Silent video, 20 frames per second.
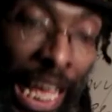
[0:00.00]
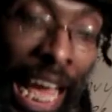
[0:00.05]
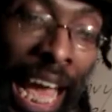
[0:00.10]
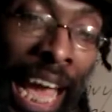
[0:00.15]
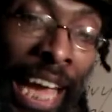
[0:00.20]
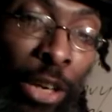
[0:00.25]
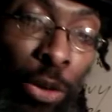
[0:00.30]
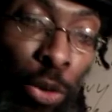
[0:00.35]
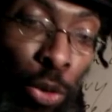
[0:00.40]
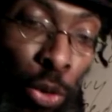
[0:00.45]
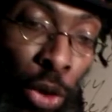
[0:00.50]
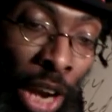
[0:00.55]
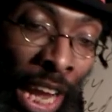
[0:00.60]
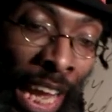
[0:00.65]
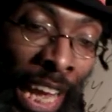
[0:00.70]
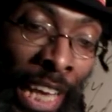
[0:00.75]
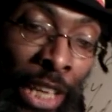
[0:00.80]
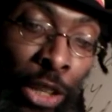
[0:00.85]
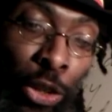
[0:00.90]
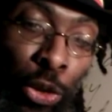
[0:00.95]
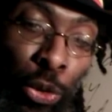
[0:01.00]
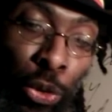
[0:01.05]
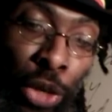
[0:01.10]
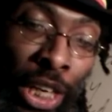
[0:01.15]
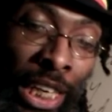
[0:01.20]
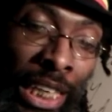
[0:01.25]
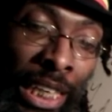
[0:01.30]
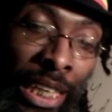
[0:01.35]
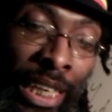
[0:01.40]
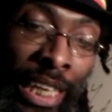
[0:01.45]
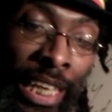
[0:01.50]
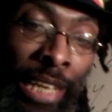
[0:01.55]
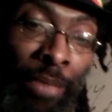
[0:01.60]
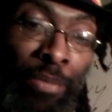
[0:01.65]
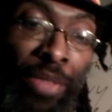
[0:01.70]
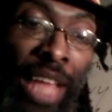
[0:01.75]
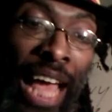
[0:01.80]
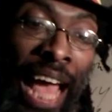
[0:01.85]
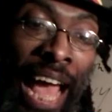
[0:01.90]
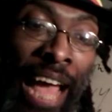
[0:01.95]
and ran greedily
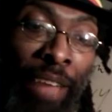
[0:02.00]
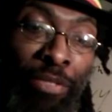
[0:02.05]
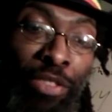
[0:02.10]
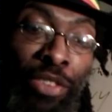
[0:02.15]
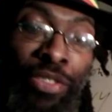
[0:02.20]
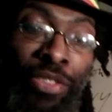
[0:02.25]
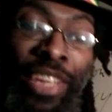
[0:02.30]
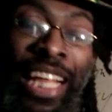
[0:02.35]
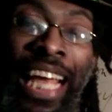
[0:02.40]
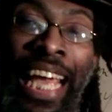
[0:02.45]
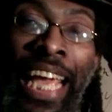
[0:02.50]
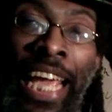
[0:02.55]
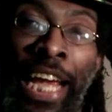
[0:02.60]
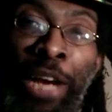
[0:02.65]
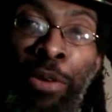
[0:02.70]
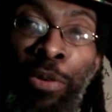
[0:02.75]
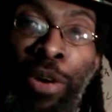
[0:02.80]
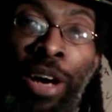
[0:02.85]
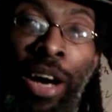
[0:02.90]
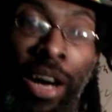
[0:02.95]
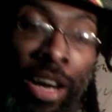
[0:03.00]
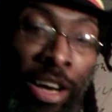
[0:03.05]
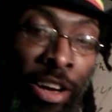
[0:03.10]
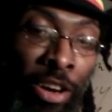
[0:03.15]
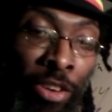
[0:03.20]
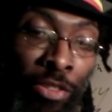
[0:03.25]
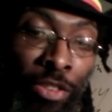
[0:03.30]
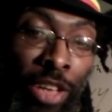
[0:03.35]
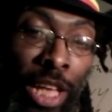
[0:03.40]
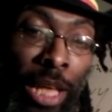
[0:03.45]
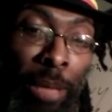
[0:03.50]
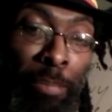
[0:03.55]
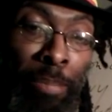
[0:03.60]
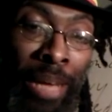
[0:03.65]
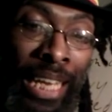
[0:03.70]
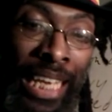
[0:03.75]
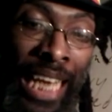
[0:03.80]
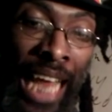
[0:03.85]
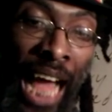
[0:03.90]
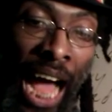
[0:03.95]
after the error of
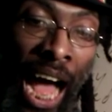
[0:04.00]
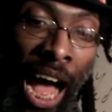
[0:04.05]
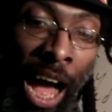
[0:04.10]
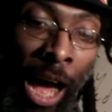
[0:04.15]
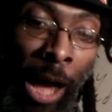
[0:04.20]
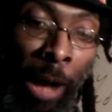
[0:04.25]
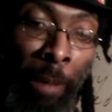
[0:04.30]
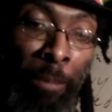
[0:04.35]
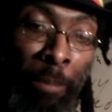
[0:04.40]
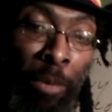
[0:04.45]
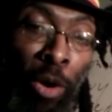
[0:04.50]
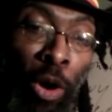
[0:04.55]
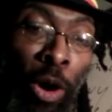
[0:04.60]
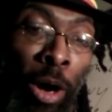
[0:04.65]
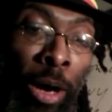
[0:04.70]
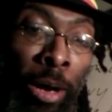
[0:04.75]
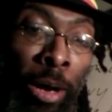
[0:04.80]
Bela'am or